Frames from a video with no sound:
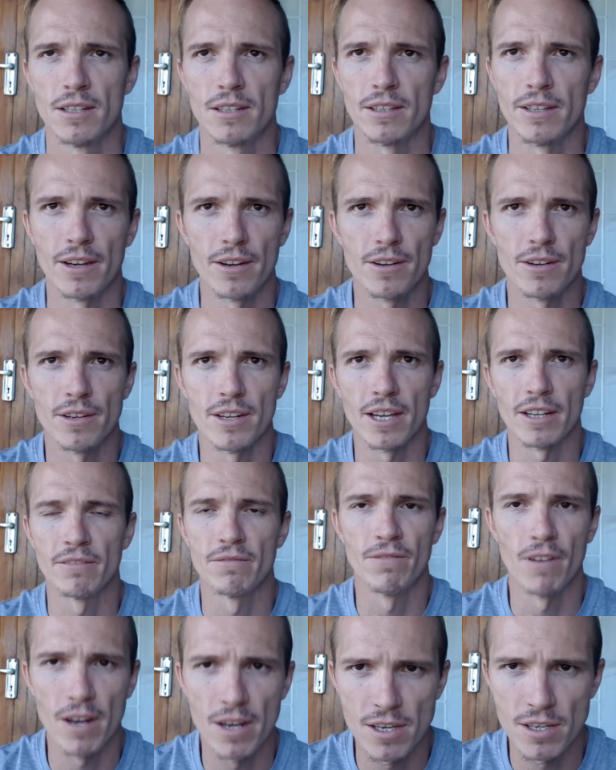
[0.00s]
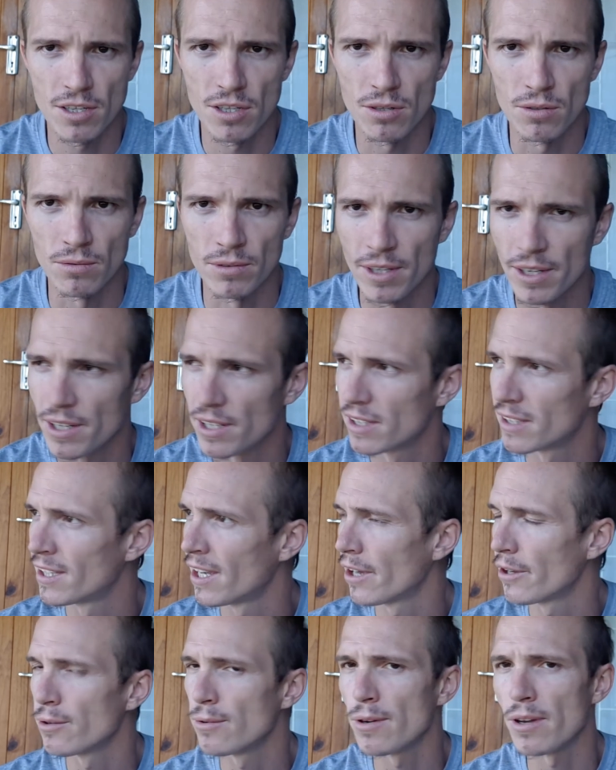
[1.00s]
They're going to advise you. They're going to
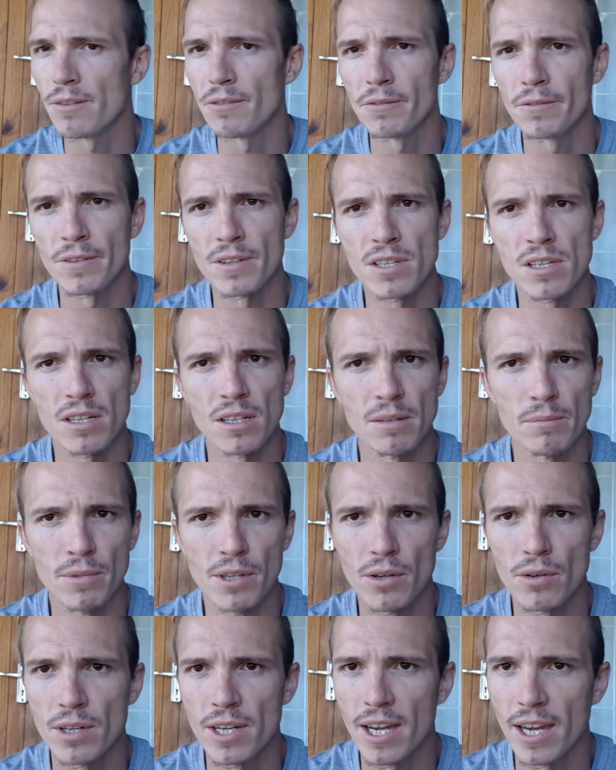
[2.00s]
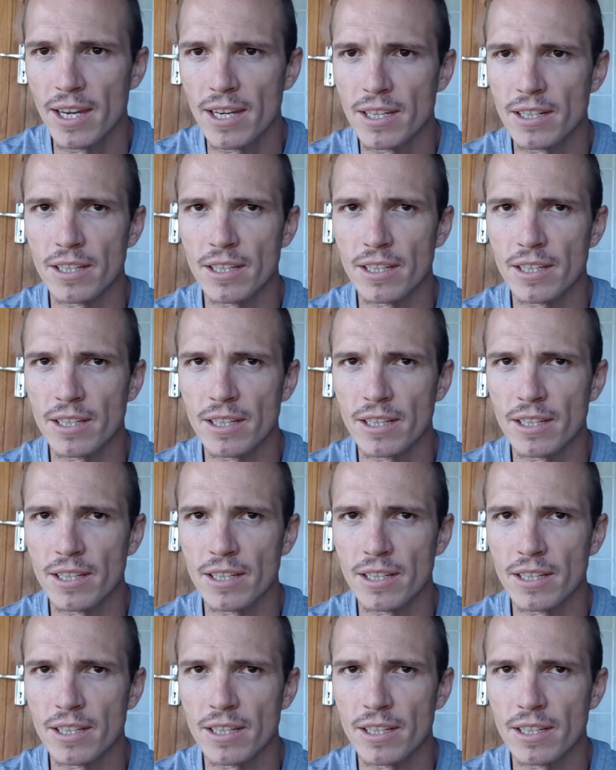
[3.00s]
tell you everything's going to be okay.